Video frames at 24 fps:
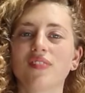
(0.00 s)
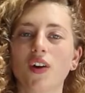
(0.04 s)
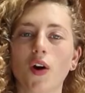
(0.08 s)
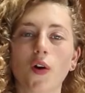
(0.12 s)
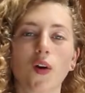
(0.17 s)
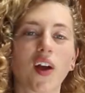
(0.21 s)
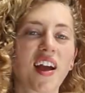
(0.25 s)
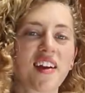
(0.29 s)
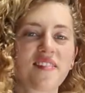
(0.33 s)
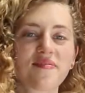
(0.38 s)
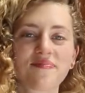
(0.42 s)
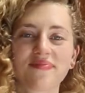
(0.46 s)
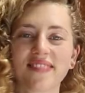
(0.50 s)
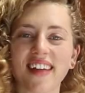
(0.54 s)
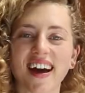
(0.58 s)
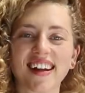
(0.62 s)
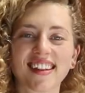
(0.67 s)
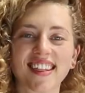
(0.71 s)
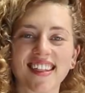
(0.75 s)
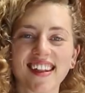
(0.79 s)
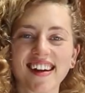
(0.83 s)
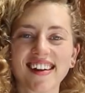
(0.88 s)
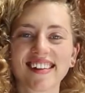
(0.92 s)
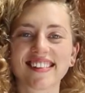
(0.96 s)
Okay,
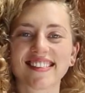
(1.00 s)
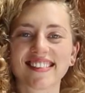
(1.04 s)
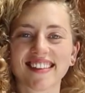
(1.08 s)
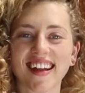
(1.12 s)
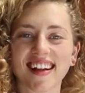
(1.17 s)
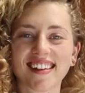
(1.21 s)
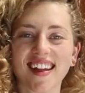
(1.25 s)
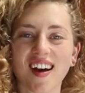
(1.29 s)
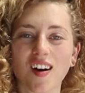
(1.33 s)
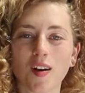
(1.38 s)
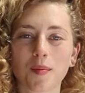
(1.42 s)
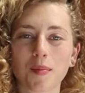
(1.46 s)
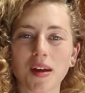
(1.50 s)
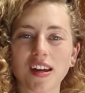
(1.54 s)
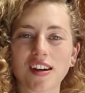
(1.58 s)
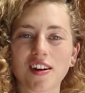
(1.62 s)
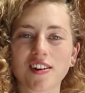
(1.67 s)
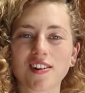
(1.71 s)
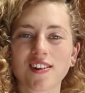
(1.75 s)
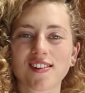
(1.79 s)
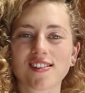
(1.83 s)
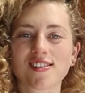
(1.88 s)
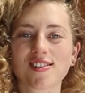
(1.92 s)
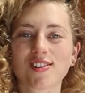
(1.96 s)
that's it. That's how to make
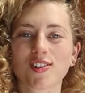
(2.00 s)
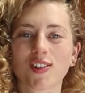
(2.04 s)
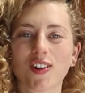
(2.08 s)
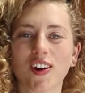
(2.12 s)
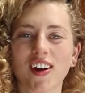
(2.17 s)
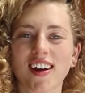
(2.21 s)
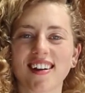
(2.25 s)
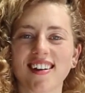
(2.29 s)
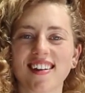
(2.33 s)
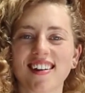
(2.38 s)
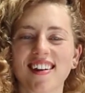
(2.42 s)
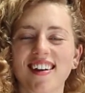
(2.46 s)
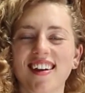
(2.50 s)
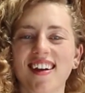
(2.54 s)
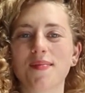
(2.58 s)
a crystal grid.